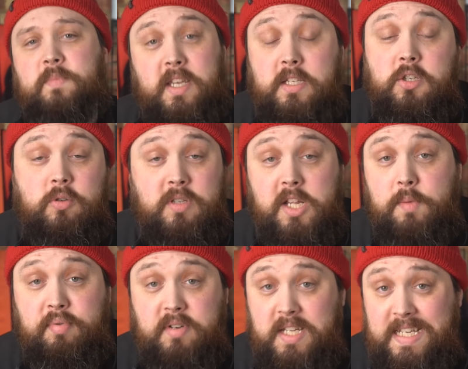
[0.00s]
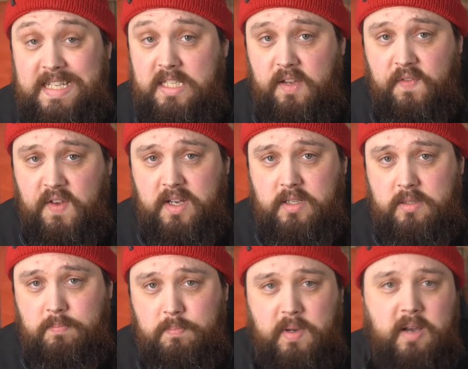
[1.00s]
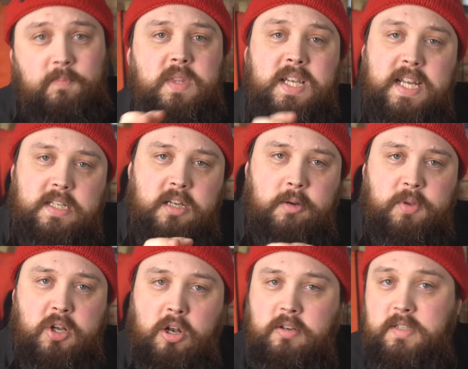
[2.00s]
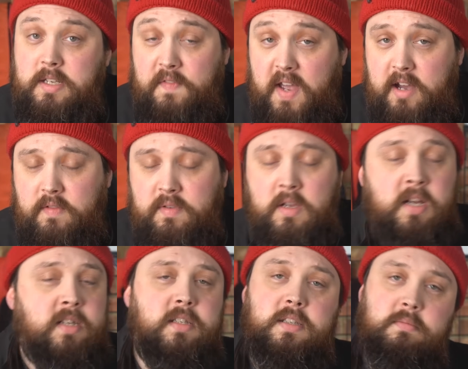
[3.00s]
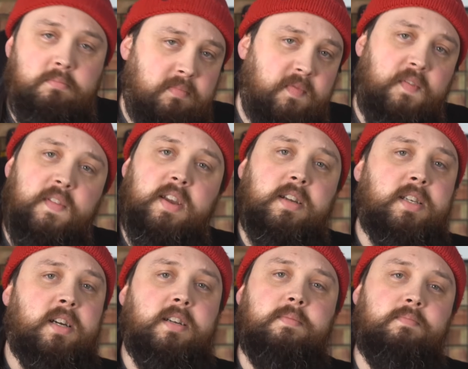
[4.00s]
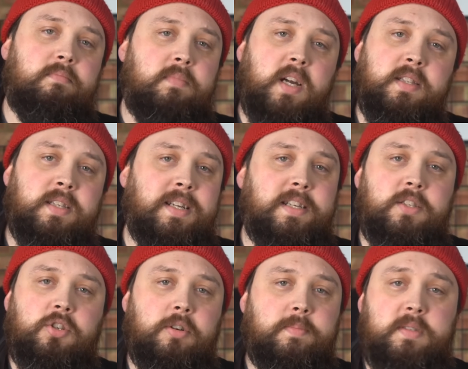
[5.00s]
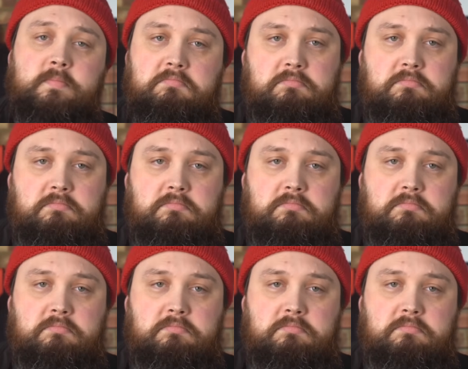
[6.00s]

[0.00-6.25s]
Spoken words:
It's usually a pretty easy fix, but the next time you're closing a valve, just finger tight until it stops.